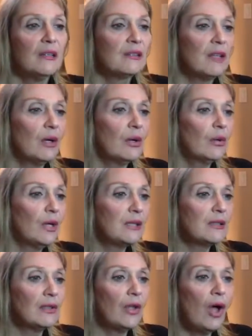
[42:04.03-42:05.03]
So
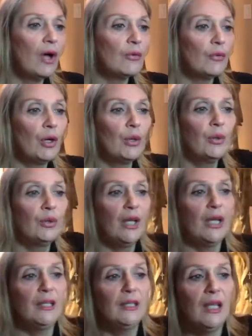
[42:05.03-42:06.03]
it's a long road,
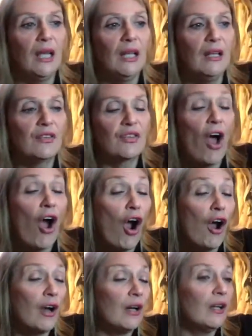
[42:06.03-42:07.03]
and it's
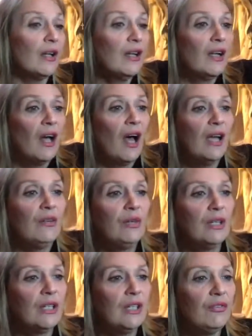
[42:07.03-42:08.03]
hard. I
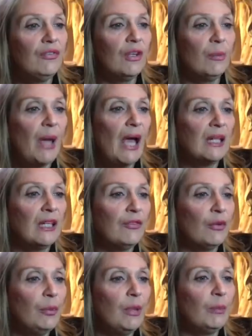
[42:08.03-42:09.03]
really feel badly
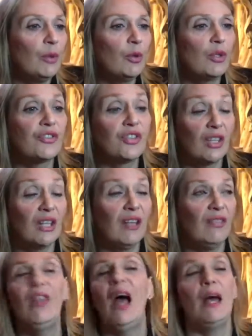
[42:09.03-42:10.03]
for people who are still
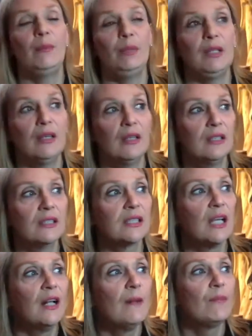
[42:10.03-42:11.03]
in that, because
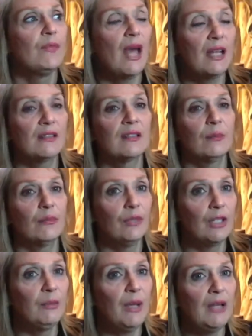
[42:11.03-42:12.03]
that is some
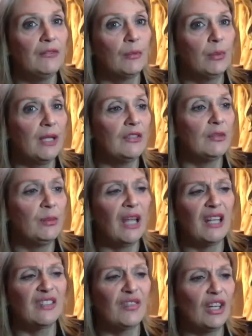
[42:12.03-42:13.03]
really painful place to be.
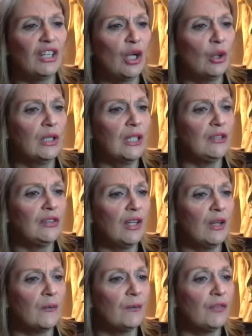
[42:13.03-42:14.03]
And it's very lonely
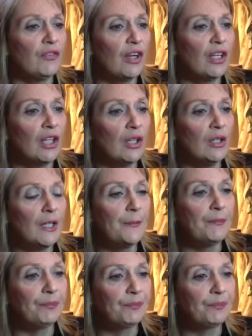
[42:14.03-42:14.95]
too. It's very lonely.